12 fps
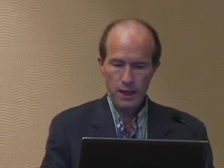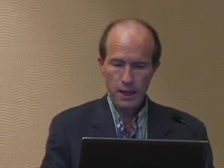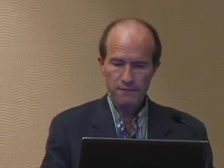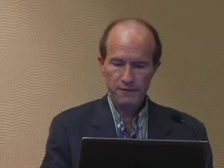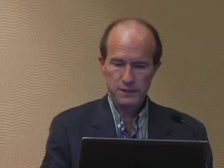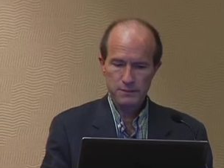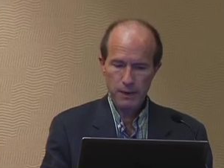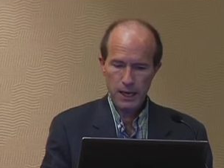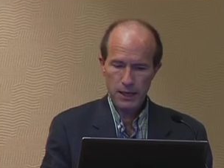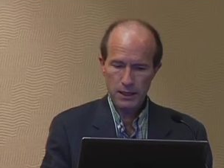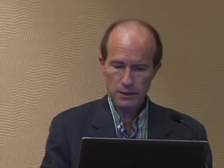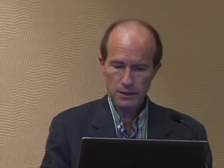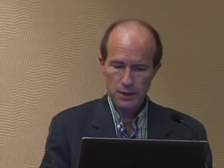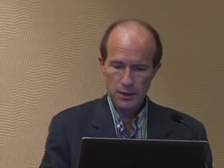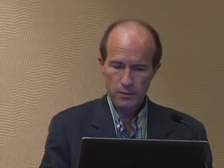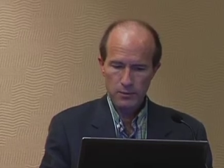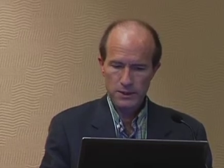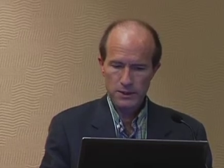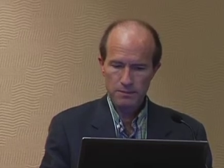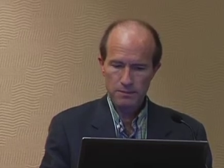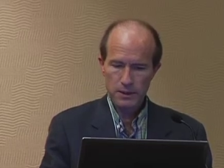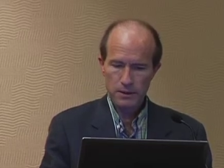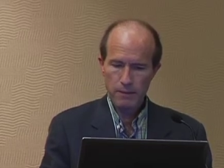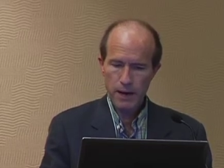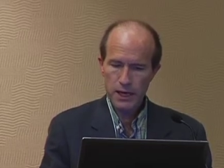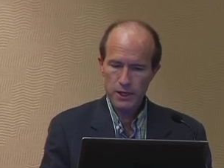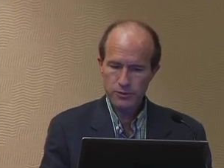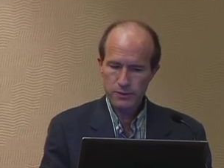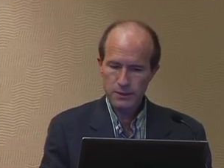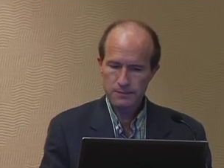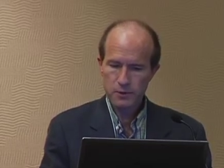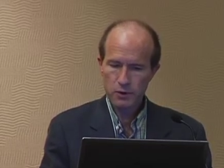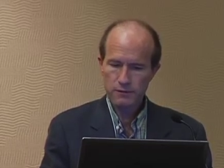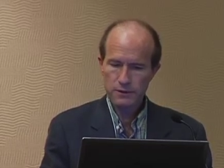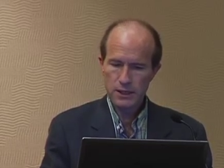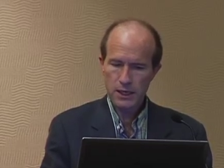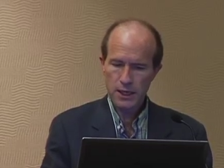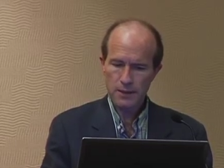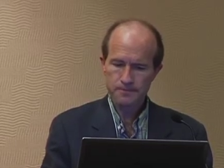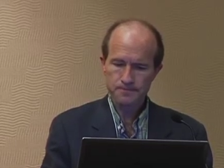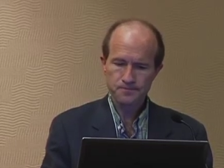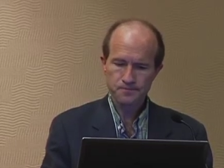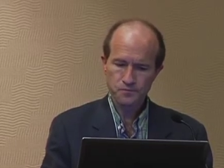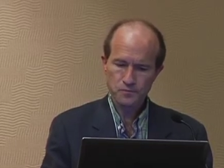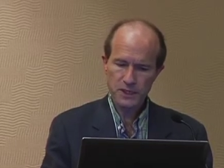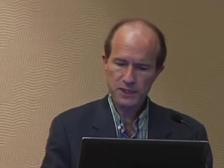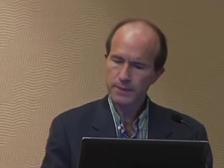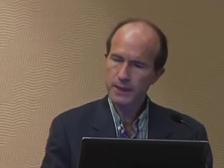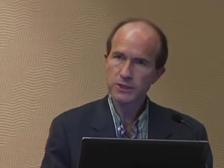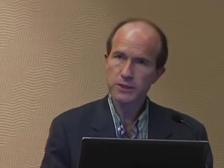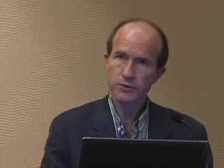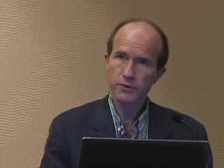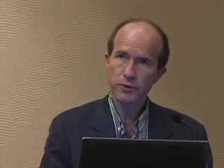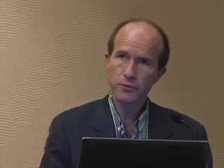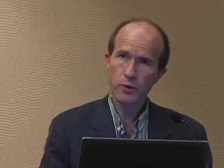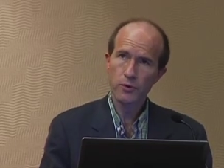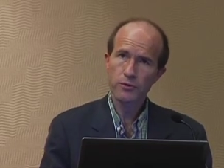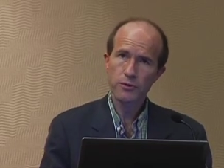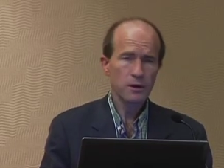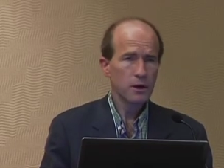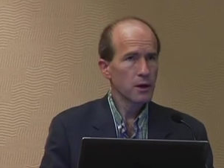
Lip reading: If it's mild, we simply monitor it over time, especially during growth.